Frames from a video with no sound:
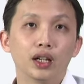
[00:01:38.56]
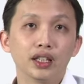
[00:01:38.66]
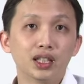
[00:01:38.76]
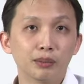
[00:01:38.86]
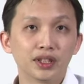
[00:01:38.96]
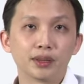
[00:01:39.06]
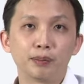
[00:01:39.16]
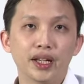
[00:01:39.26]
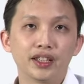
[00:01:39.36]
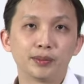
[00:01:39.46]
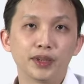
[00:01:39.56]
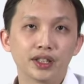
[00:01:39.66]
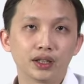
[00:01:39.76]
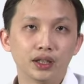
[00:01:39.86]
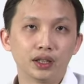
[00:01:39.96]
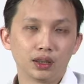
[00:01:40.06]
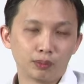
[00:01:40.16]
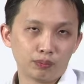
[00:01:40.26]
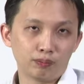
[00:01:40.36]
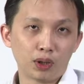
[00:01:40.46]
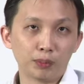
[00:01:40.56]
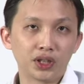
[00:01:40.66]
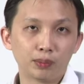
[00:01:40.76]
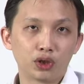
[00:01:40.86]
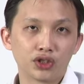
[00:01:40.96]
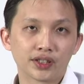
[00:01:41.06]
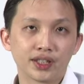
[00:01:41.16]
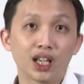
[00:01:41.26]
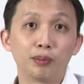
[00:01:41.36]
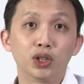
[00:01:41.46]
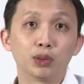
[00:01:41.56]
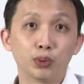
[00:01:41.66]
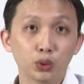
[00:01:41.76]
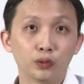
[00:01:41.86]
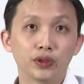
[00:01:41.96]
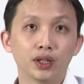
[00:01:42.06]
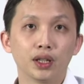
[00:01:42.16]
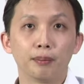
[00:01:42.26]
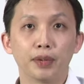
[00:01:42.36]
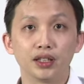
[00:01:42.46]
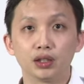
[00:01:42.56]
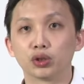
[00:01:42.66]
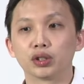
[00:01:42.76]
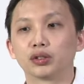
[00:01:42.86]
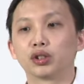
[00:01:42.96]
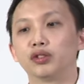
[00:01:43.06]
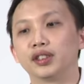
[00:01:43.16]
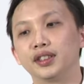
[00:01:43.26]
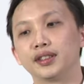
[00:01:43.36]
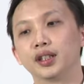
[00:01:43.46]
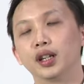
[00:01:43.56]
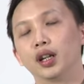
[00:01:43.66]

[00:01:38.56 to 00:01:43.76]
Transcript: Incoming supply is basically property projects that have been approved by the local authorities.